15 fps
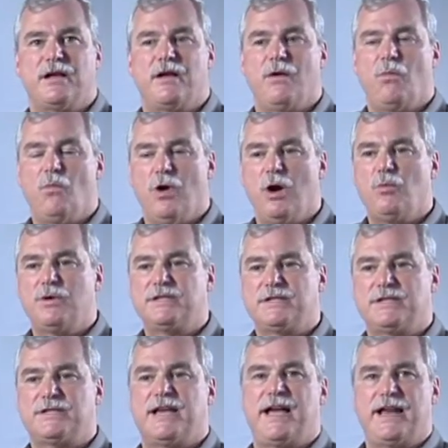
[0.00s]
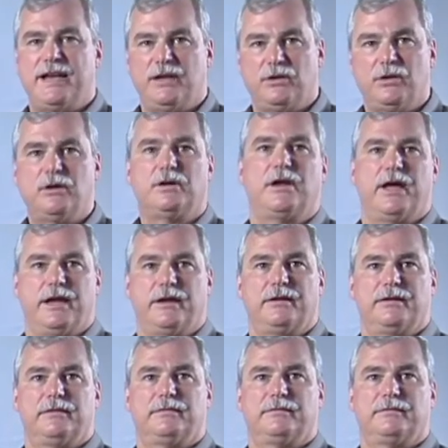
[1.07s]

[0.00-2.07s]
what would society look like